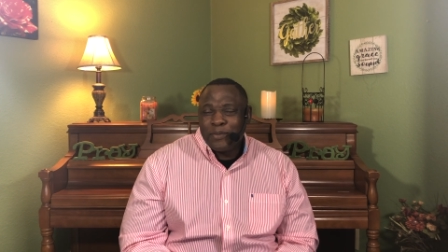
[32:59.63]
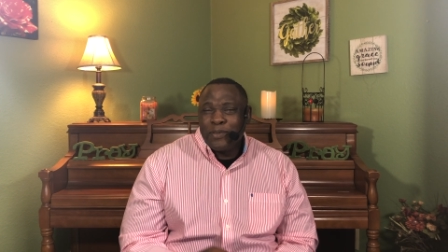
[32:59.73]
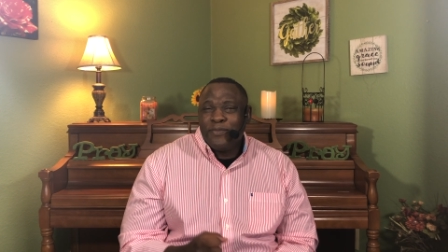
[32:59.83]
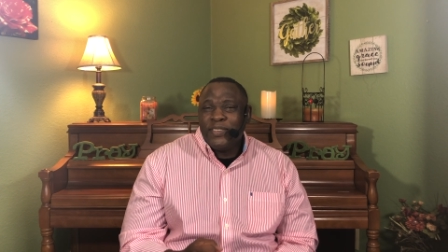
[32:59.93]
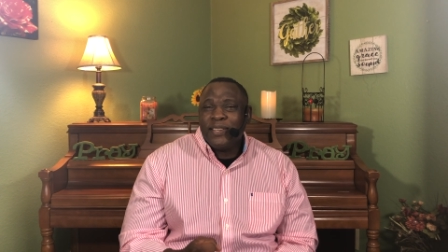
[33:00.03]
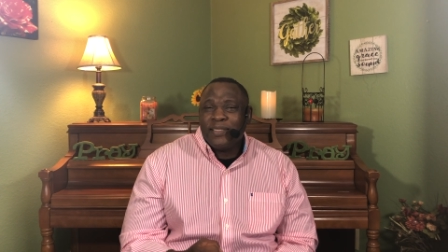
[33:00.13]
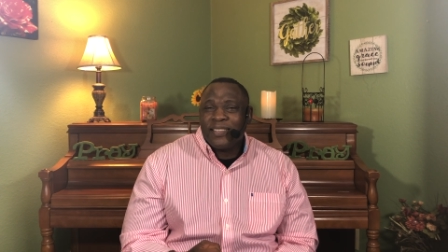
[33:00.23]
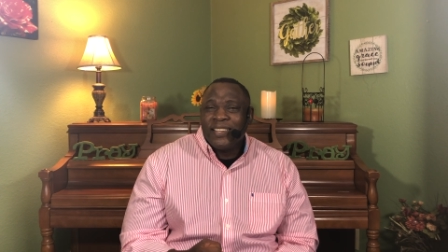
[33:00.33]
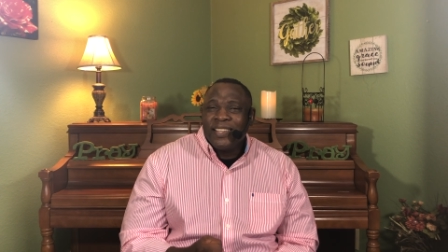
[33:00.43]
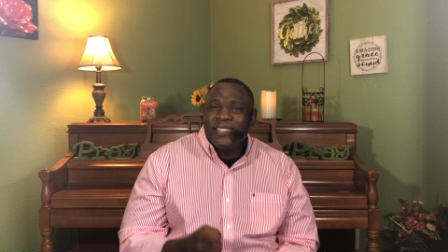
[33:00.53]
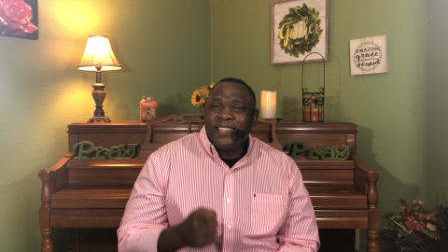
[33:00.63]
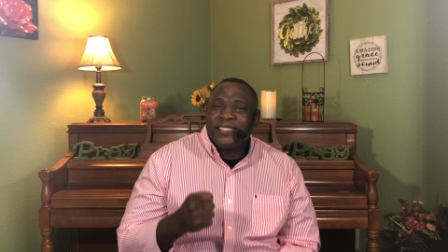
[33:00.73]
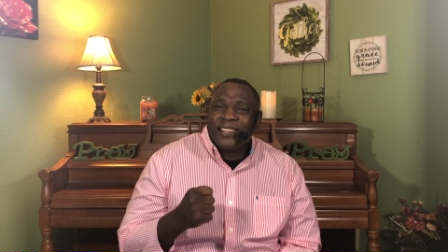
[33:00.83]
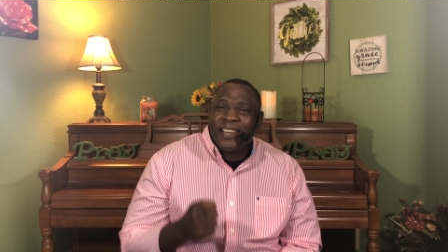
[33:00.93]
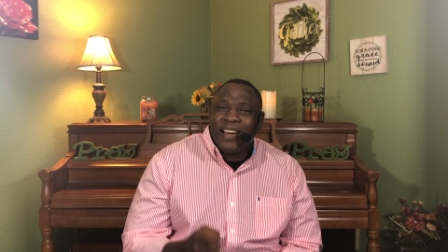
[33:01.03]
revealing.
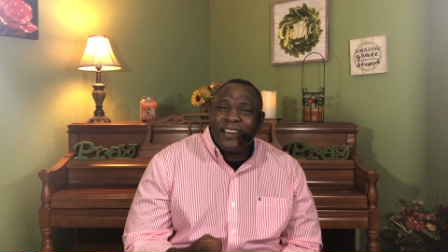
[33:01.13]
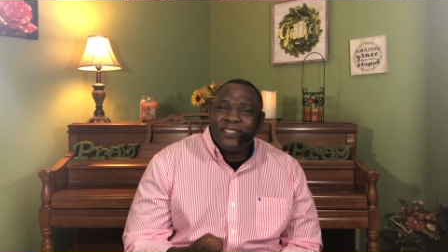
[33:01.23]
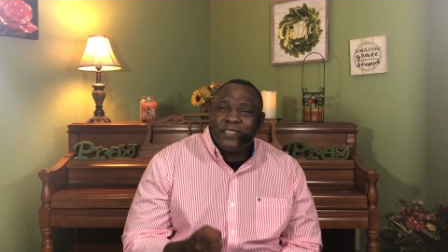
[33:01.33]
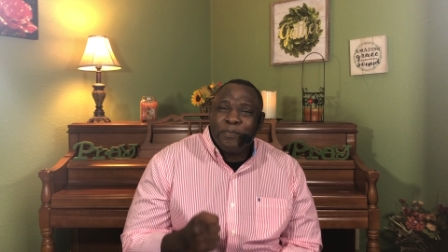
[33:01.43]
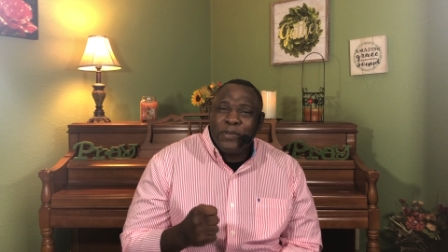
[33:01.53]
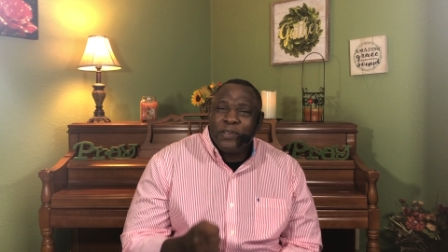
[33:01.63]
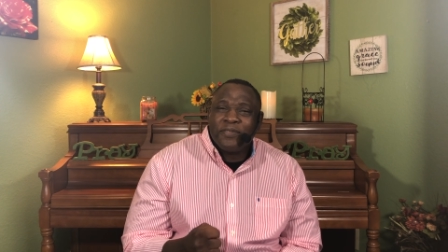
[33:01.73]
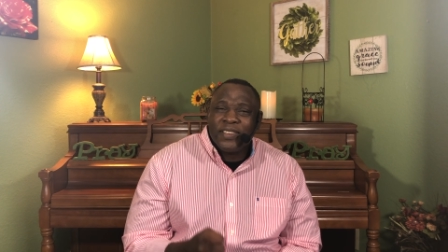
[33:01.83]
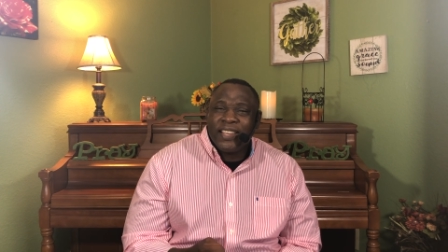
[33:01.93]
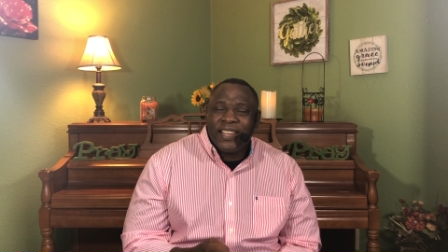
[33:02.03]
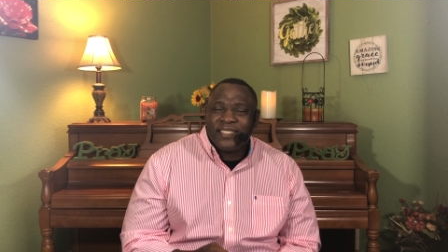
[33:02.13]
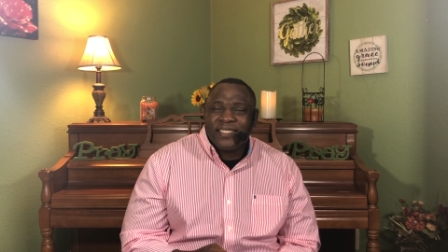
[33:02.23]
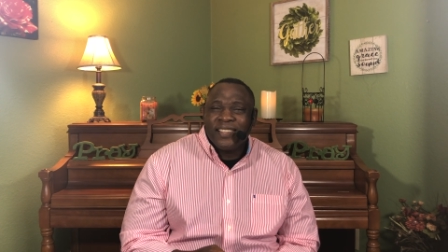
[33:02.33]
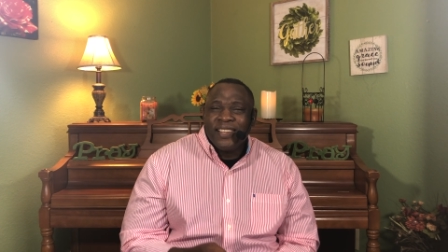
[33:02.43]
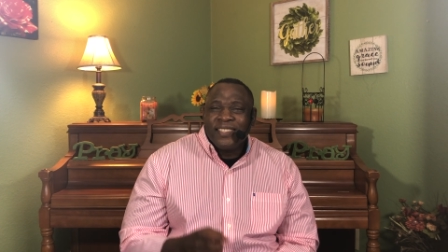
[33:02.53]
There's a constant
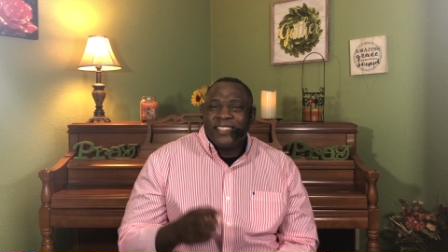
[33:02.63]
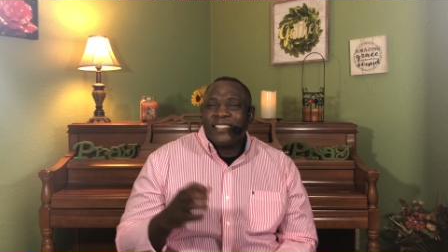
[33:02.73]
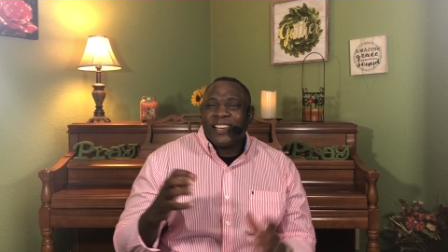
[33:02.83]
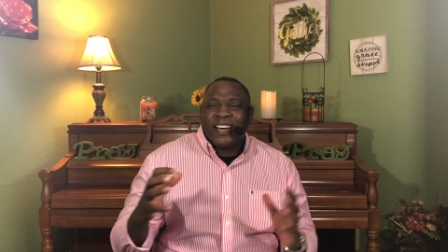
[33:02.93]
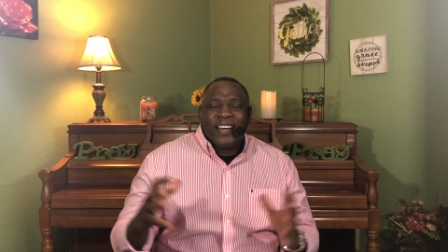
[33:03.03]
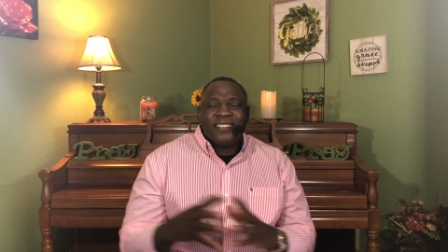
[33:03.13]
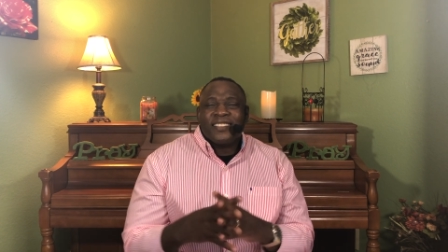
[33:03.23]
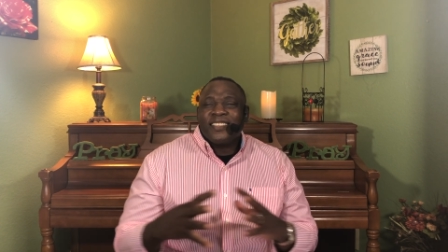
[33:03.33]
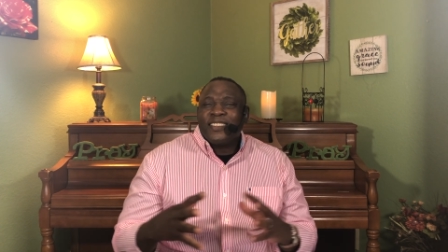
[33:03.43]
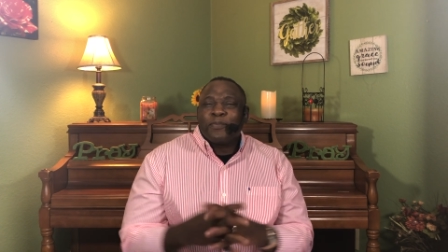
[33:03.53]
purification. There's a constant